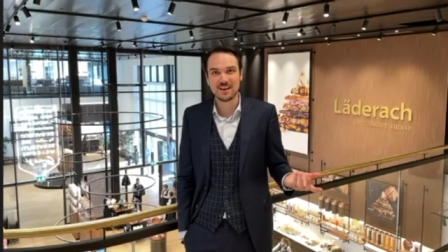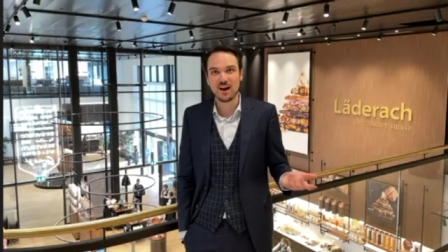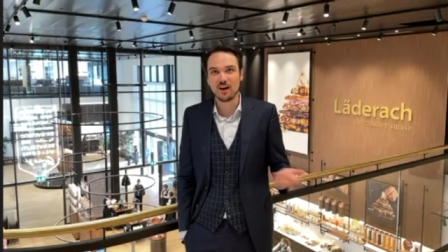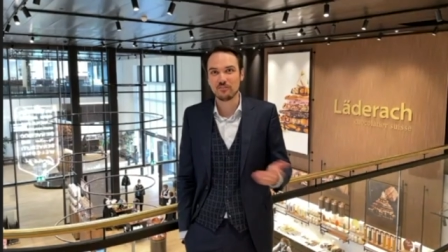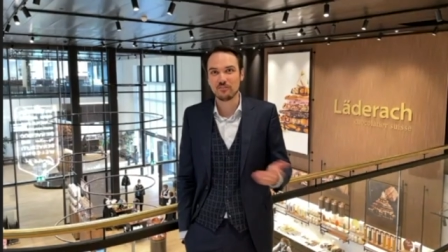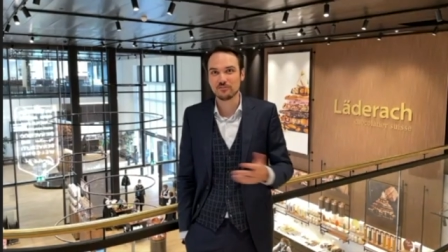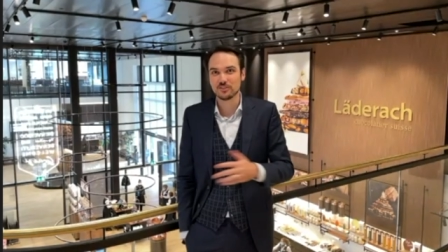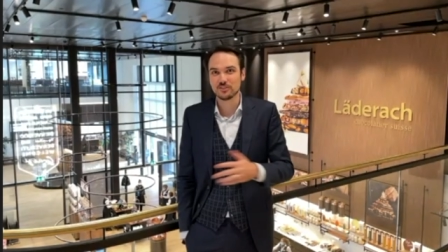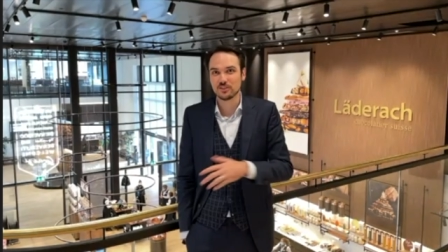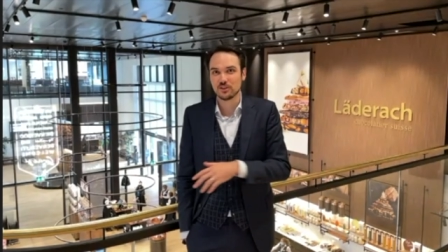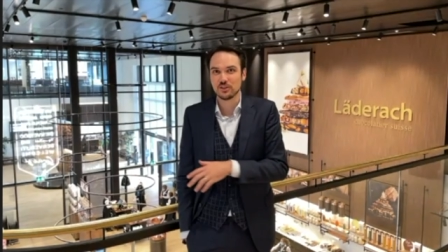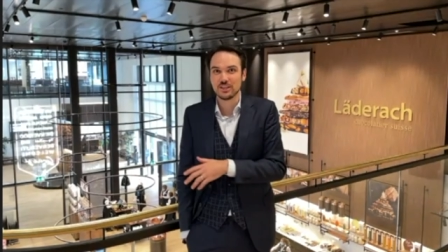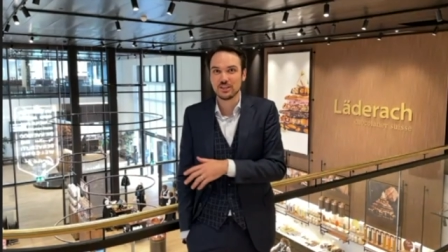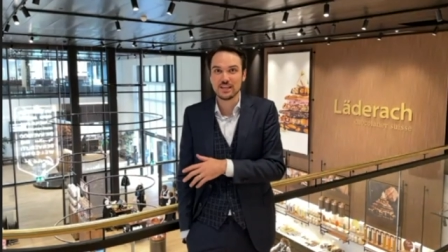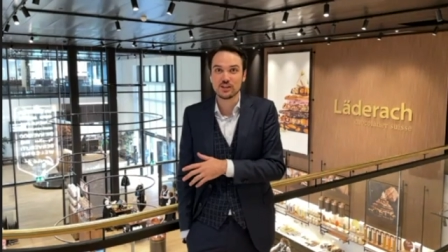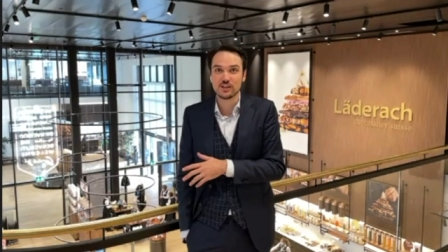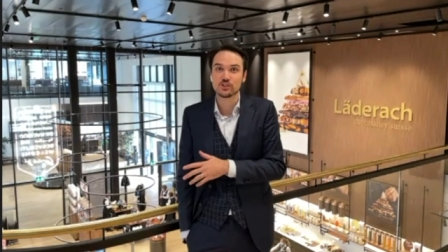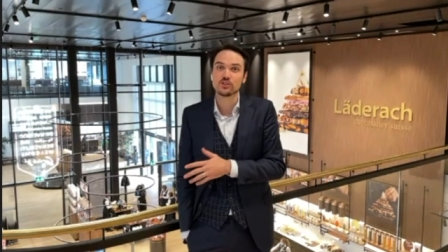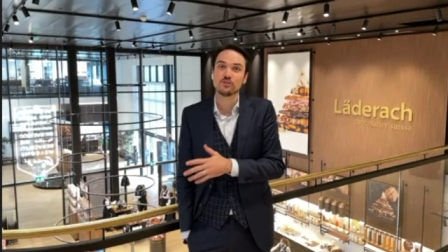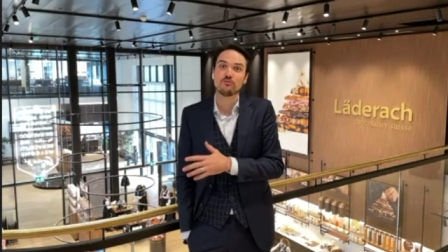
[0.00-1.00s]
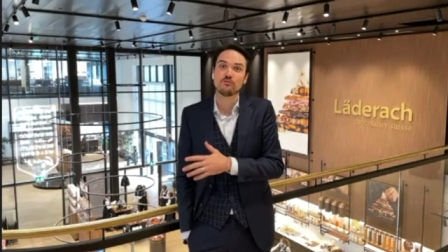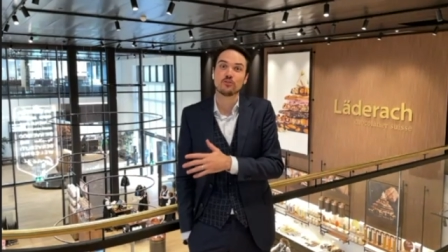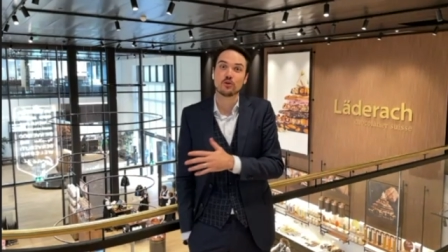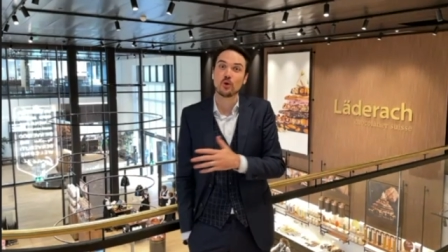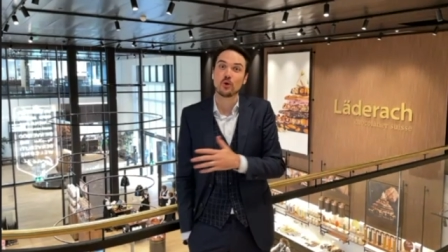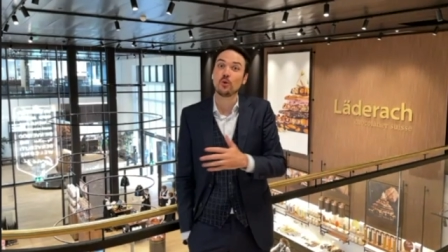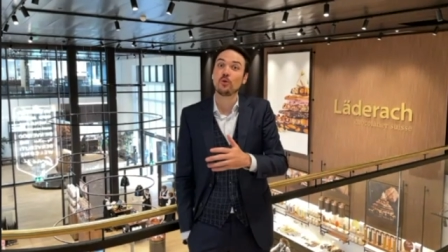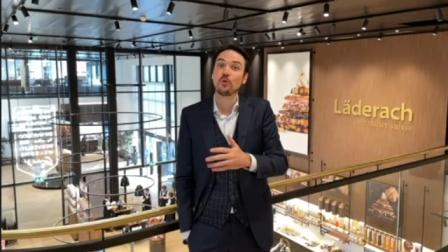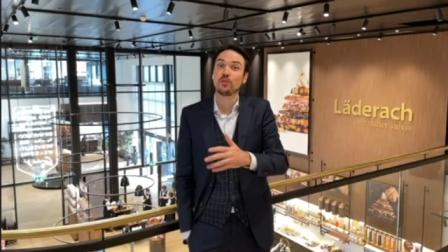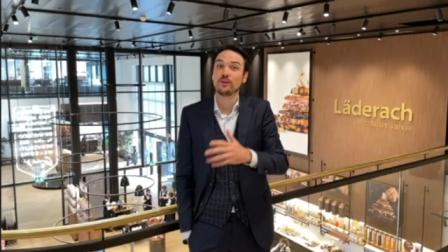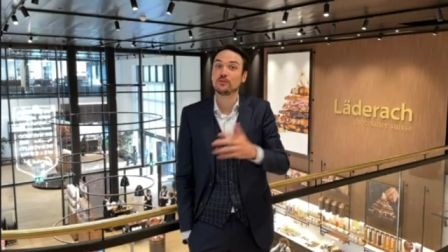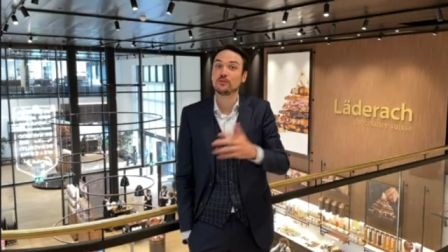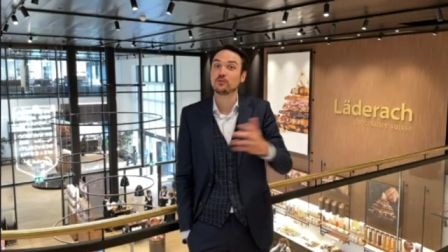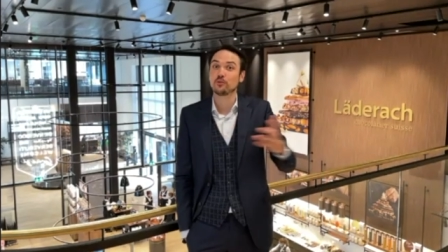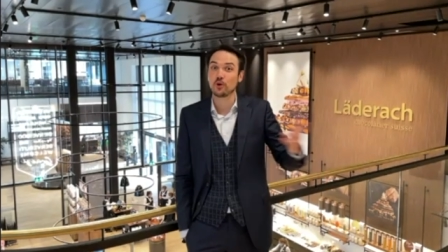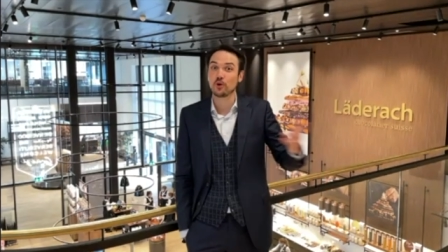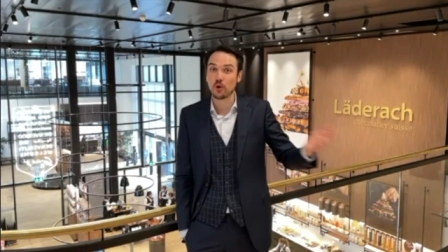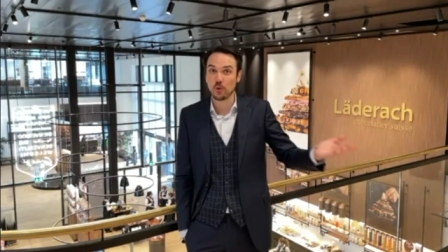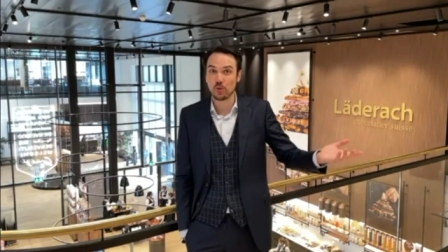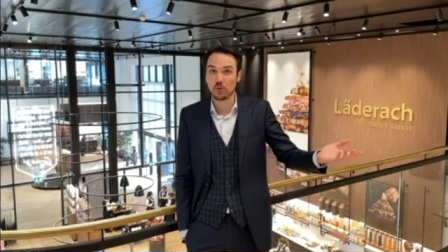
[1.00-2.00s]
after years of growth and
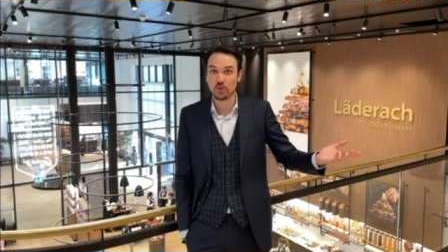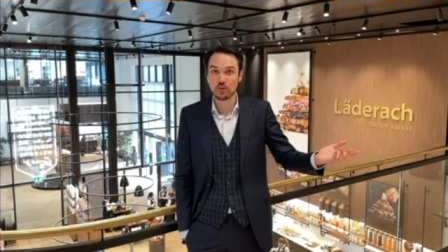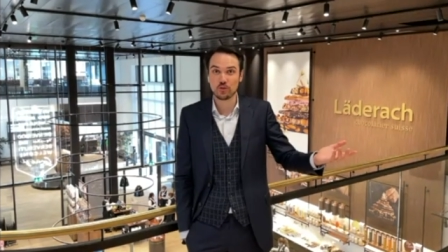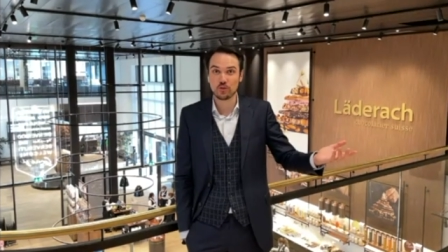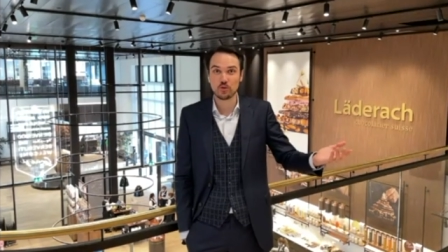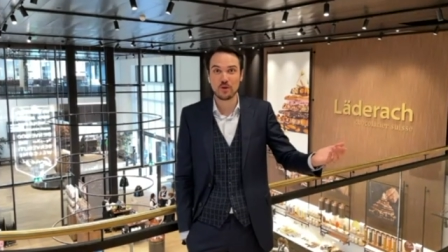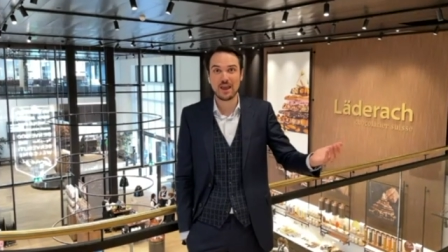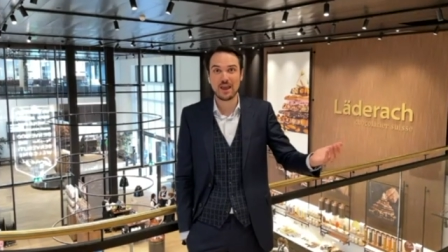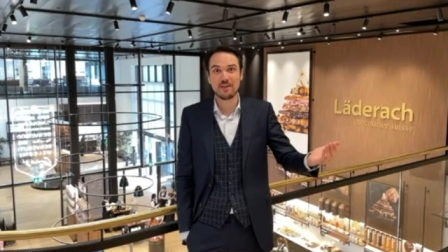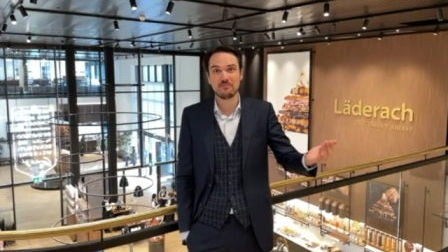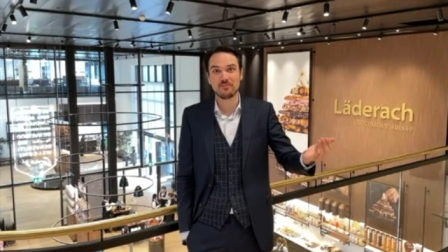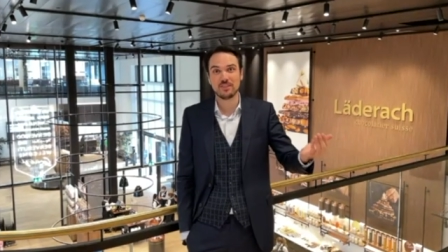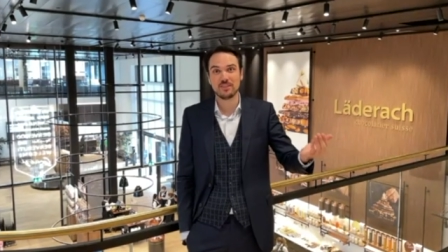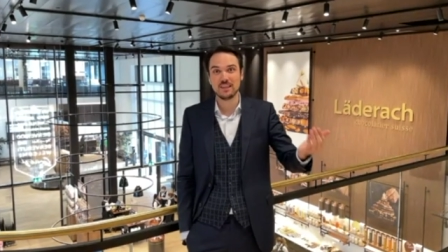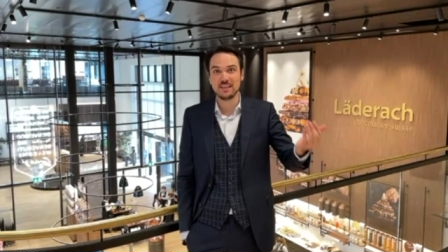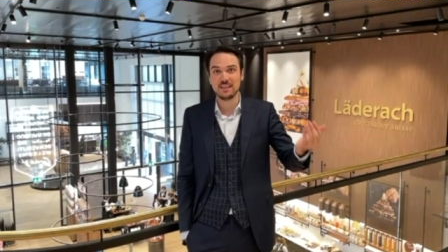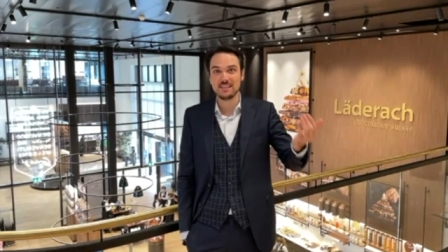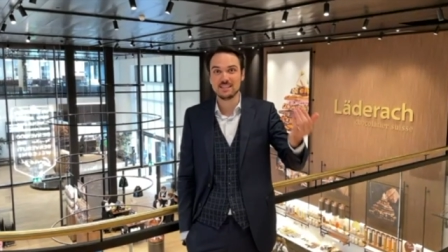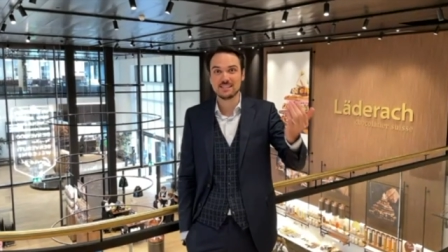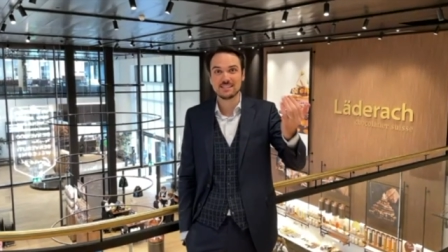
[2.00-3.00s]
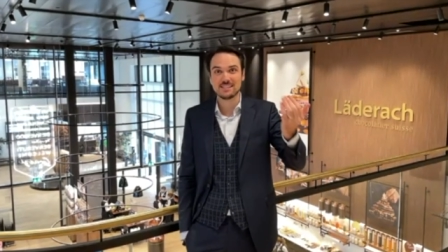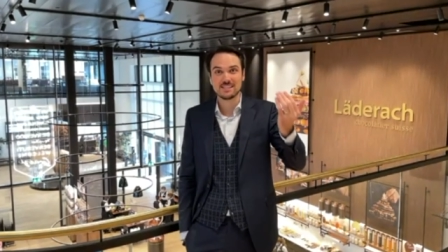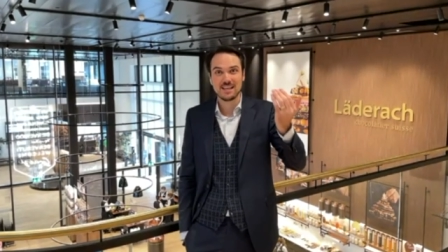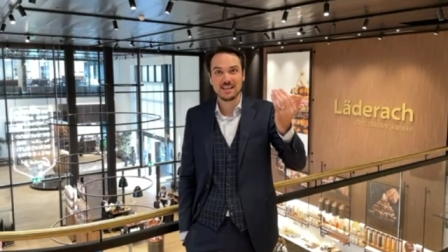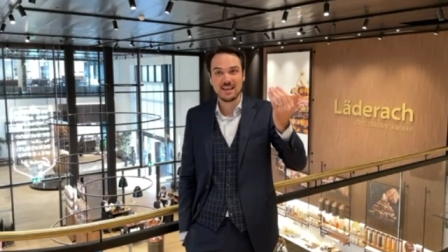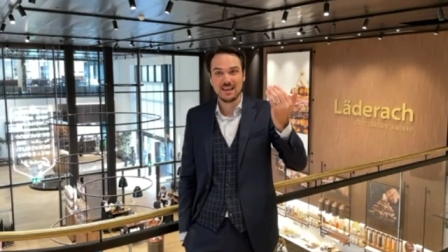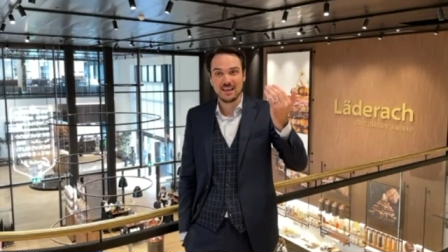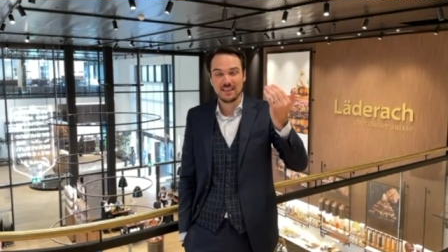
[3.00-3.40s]
growth to have these